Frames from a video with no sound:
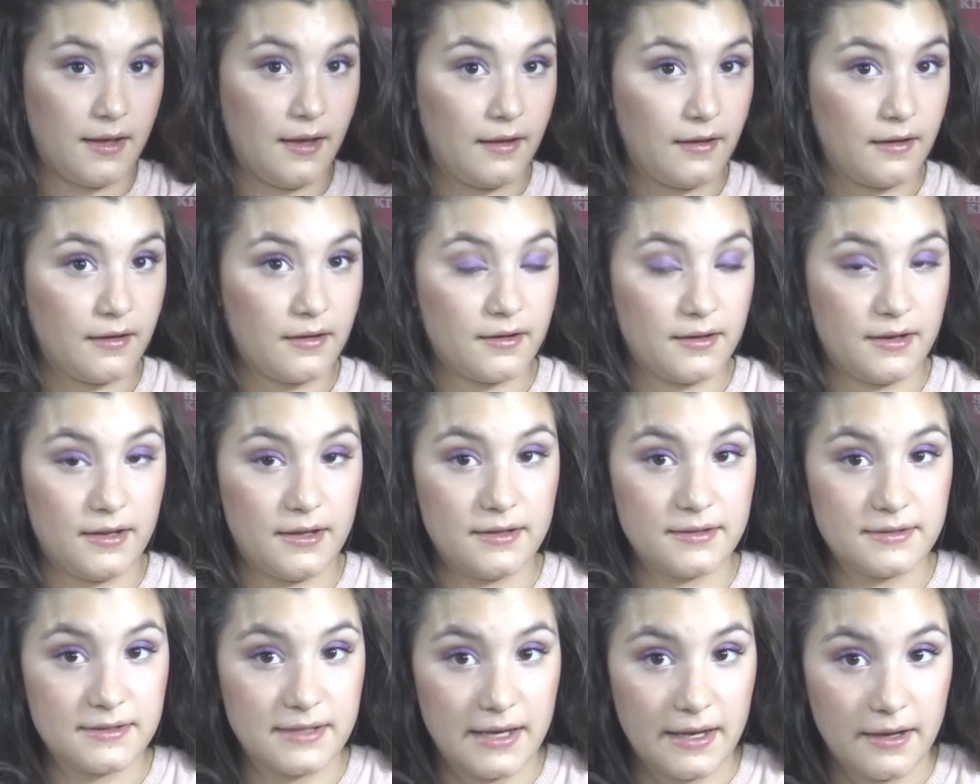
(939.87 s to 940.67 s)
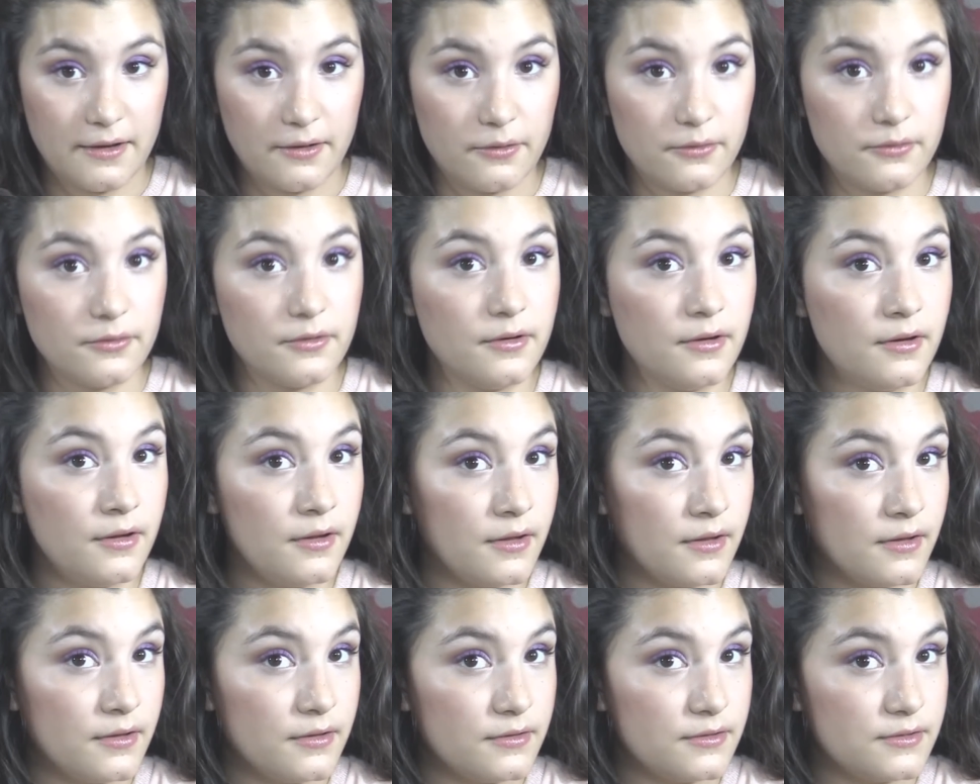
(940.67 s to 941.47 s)
and cut it down.
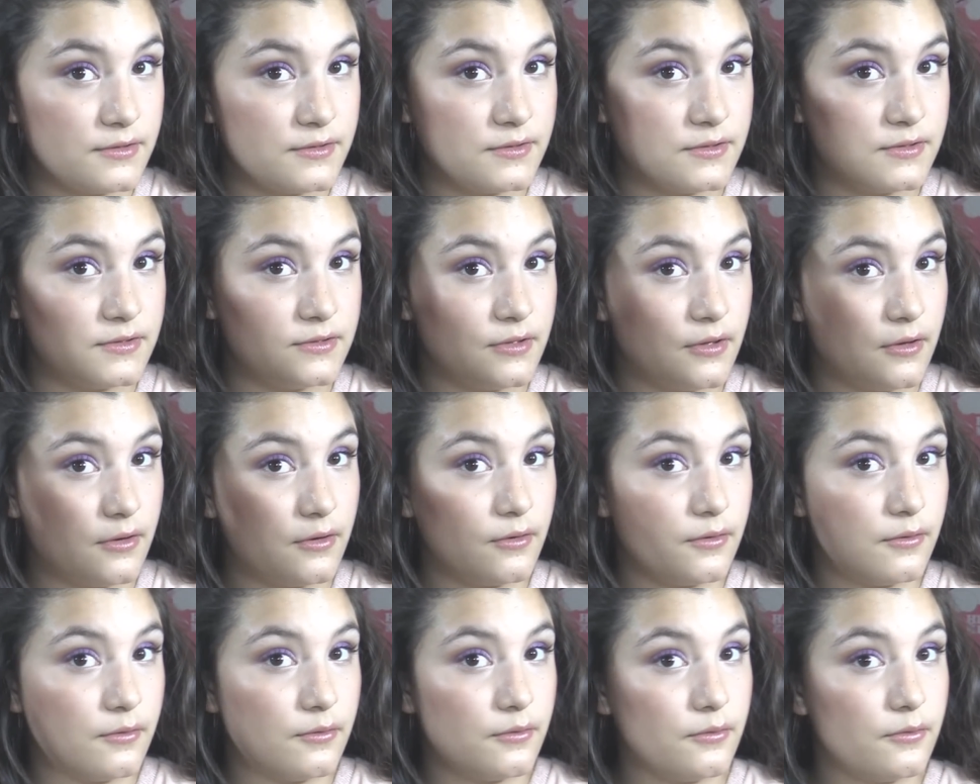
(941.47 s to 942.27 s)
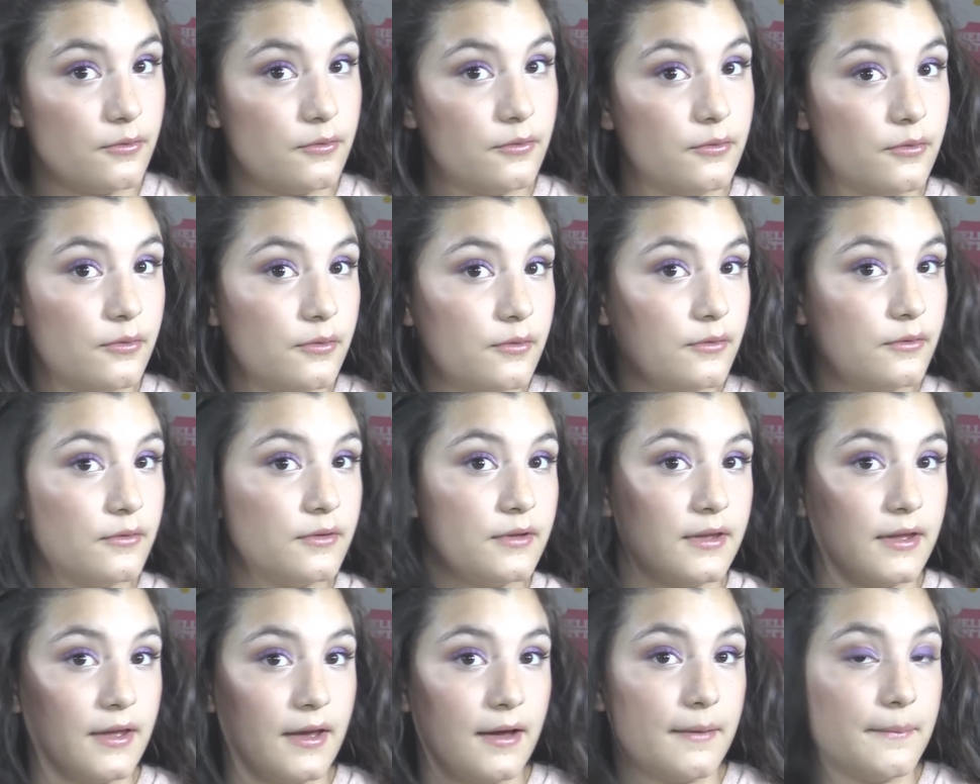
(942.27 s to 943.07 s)
So
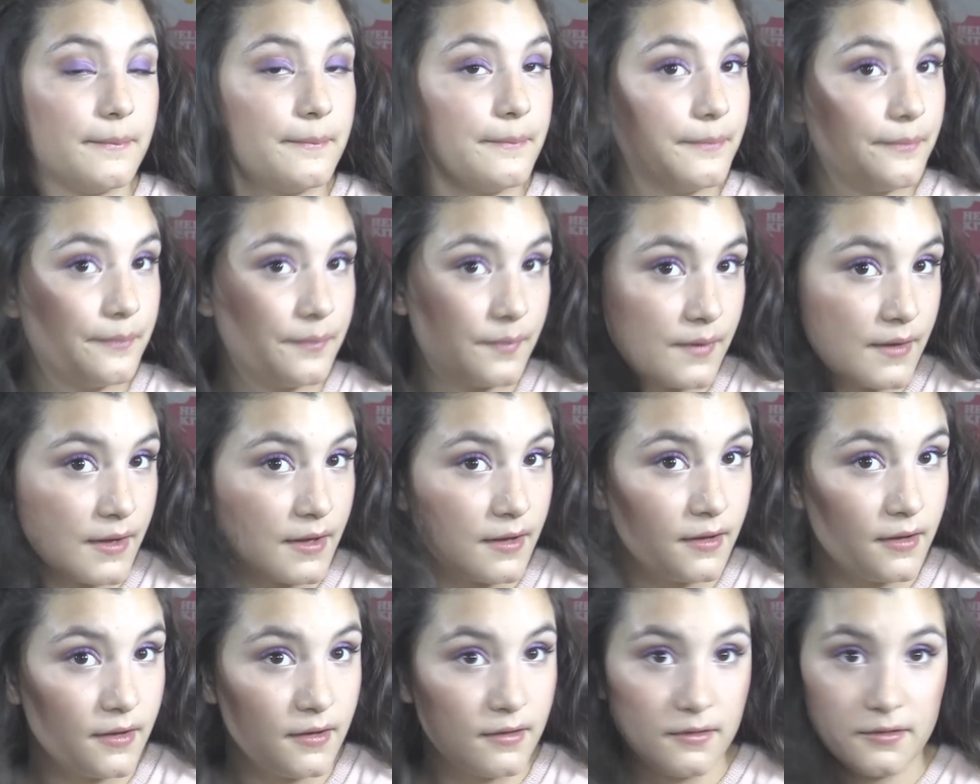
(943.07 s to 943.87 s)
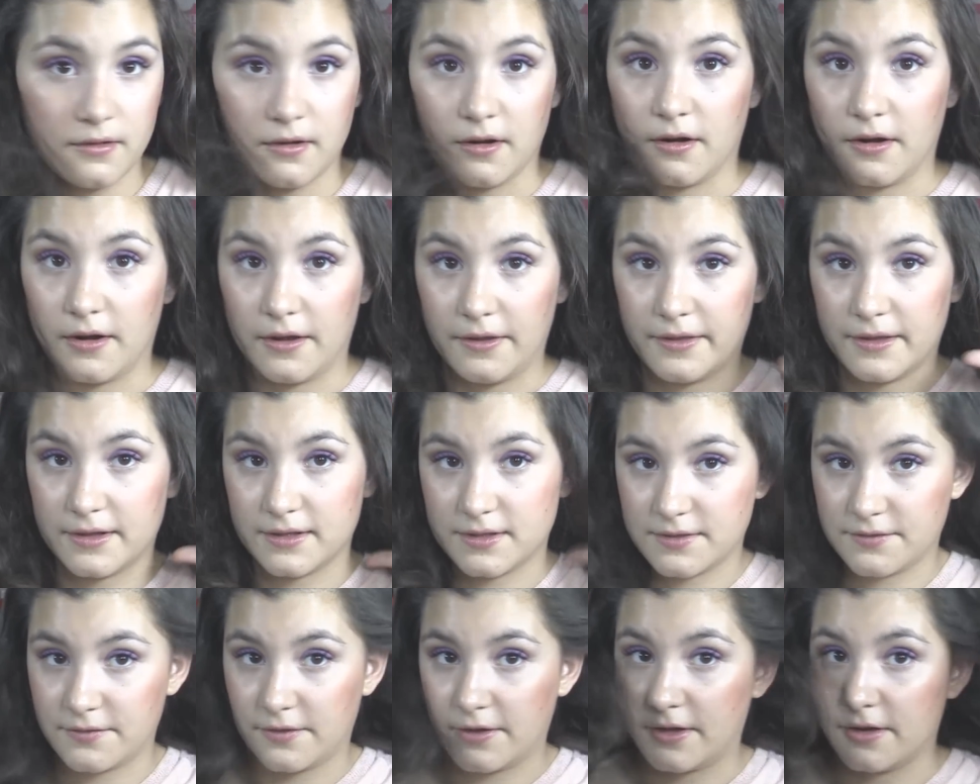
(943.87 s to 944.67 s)
yeah. Alright,
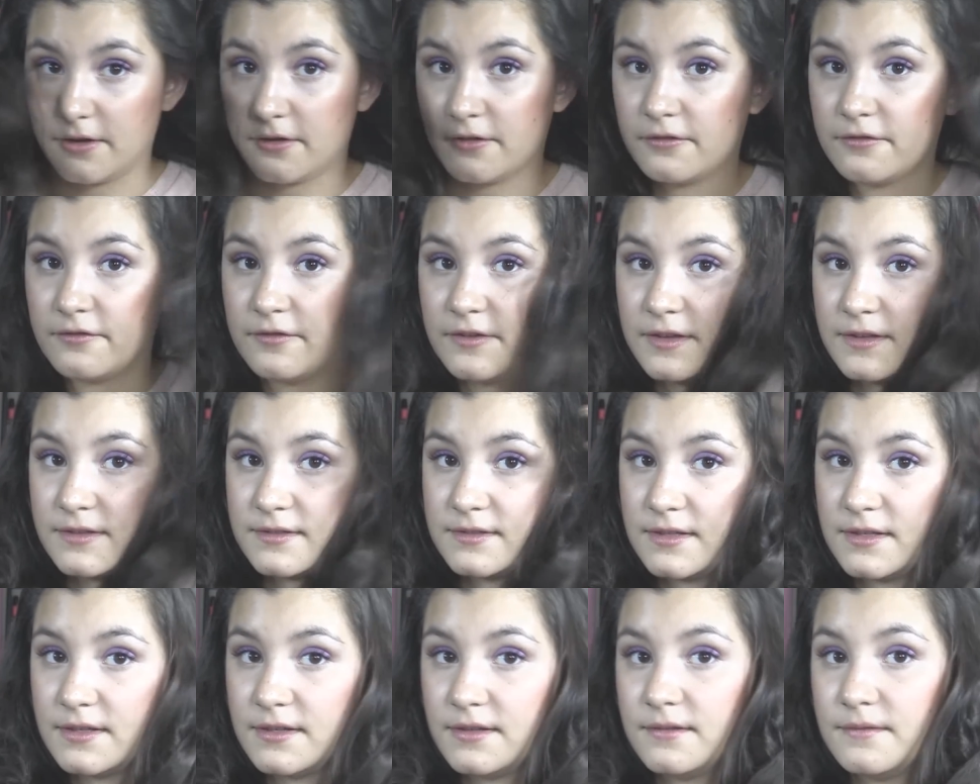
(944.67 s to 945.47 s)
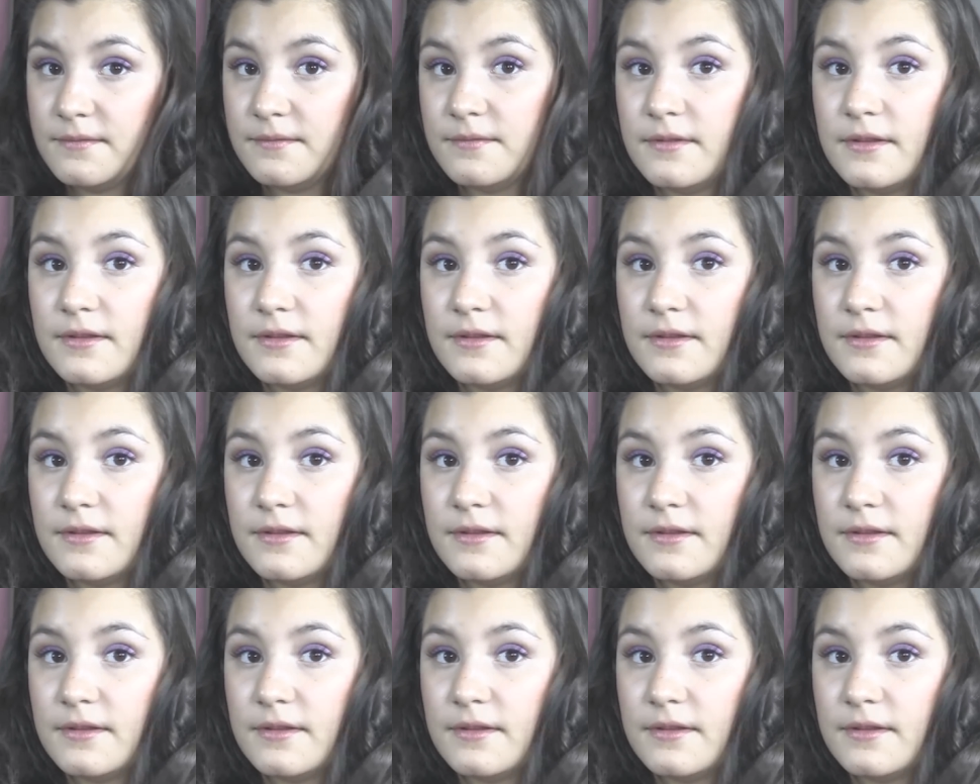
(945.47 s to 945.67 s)
that's fine, I'll fix it